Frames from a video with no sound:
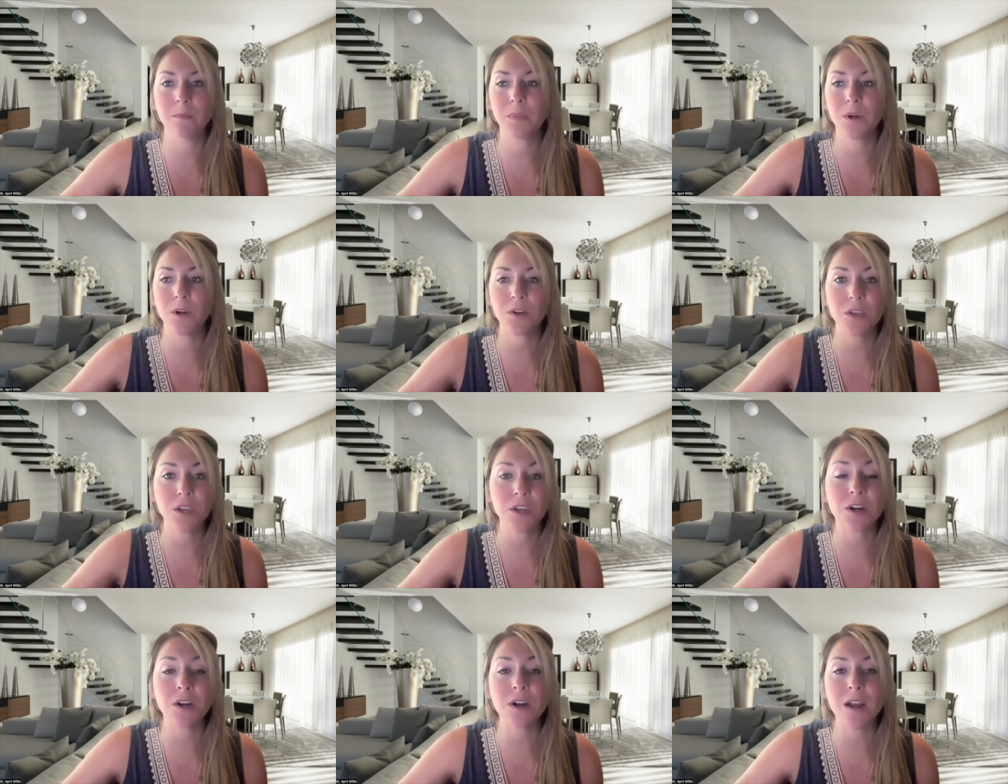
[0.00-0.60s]
per
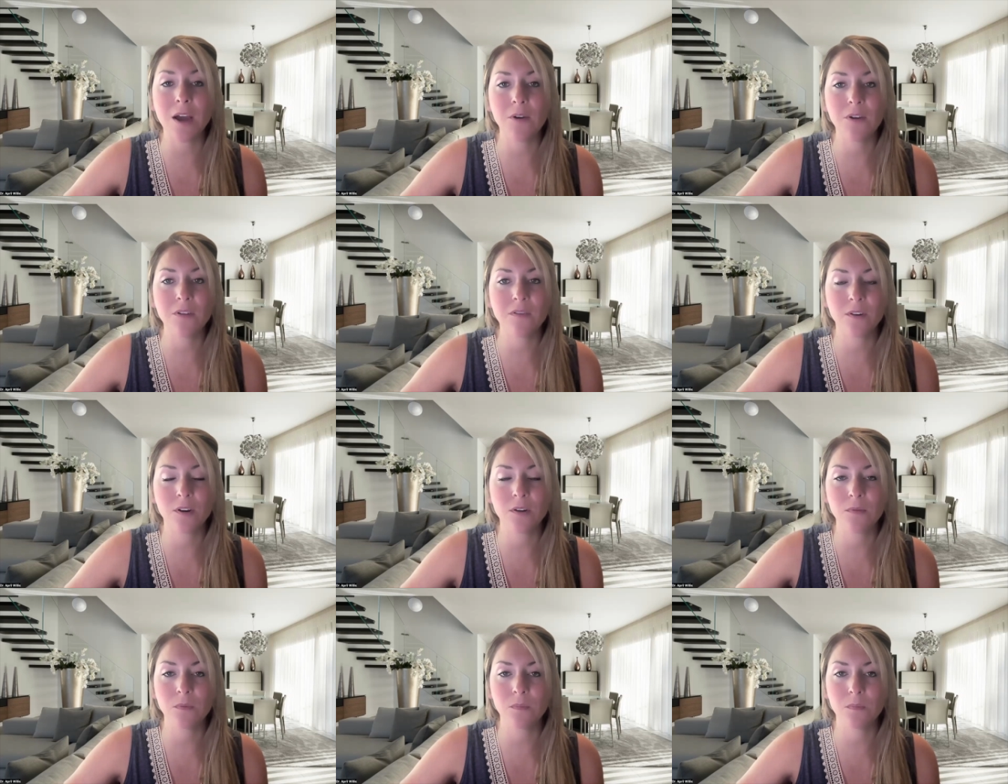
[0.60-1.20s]
year,
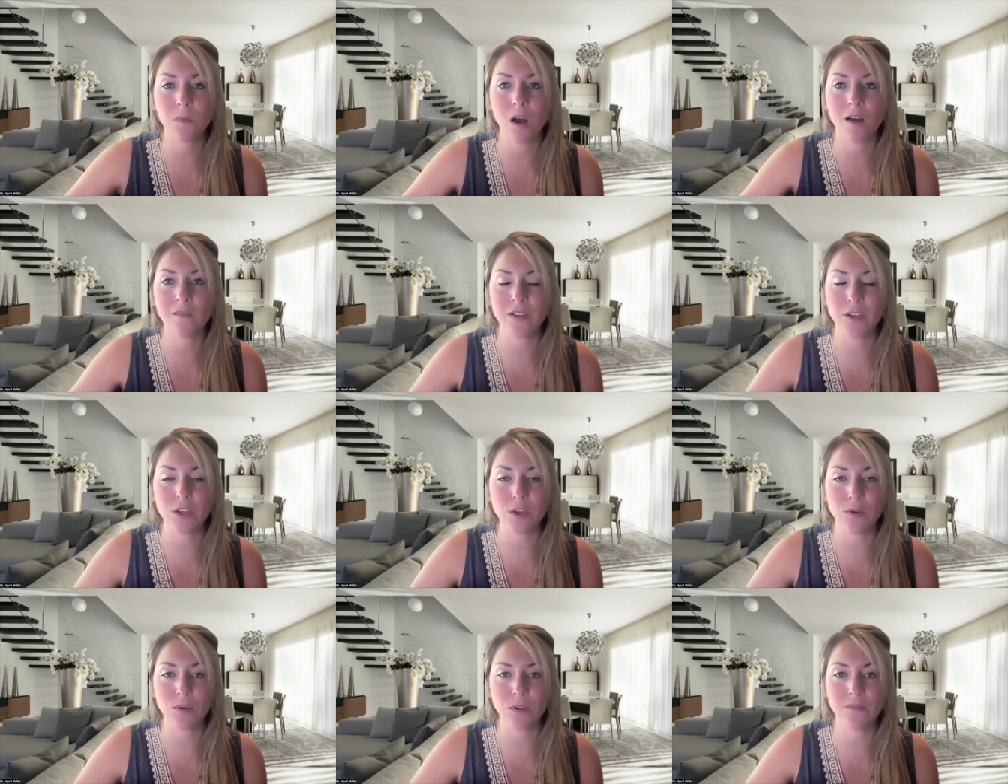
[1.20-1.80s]
however
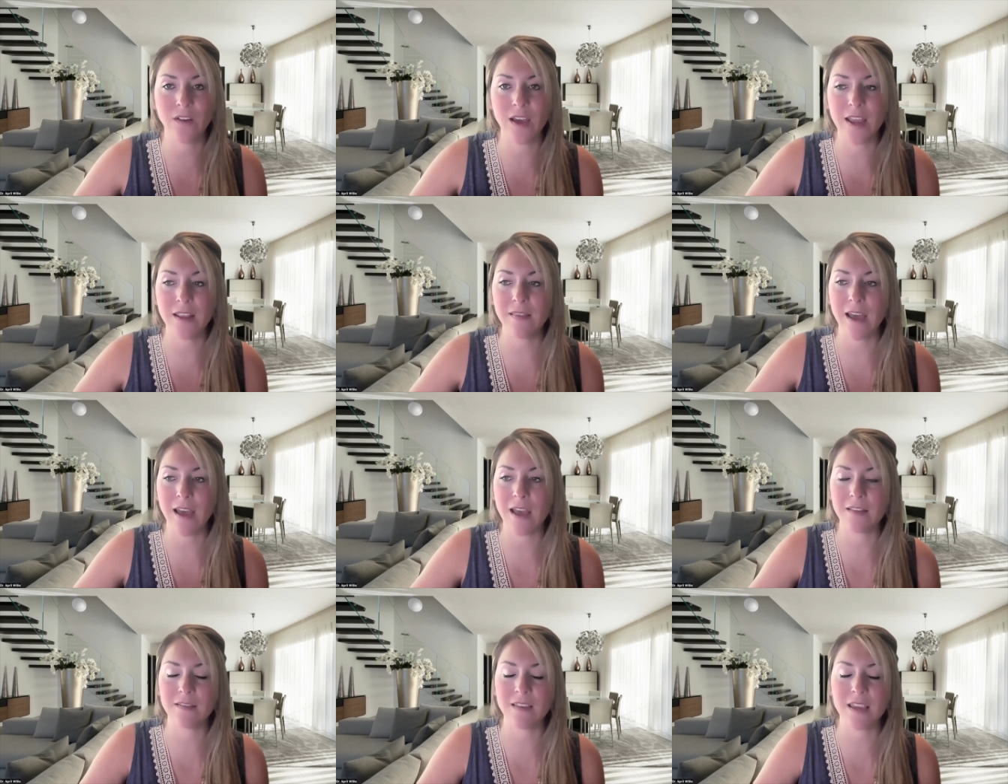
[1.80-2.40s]
often you can find that